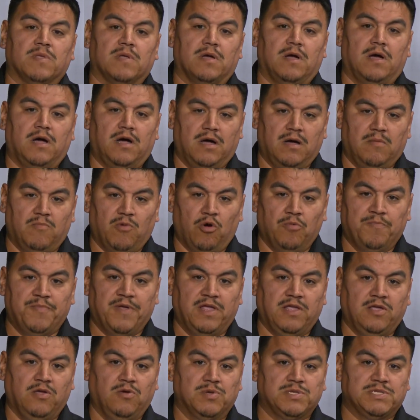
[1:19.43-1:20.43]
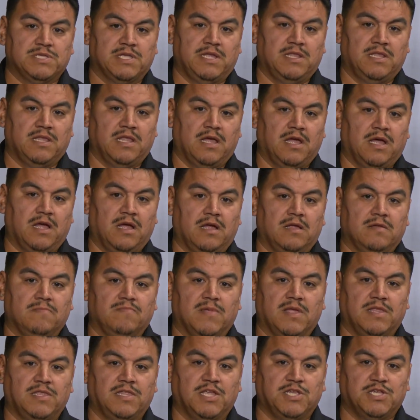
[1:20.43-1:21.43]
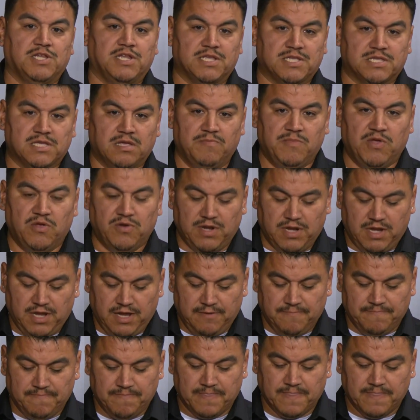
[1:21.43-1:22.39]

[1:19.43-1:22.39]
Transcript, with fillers: um, opiate use in the indigenous community.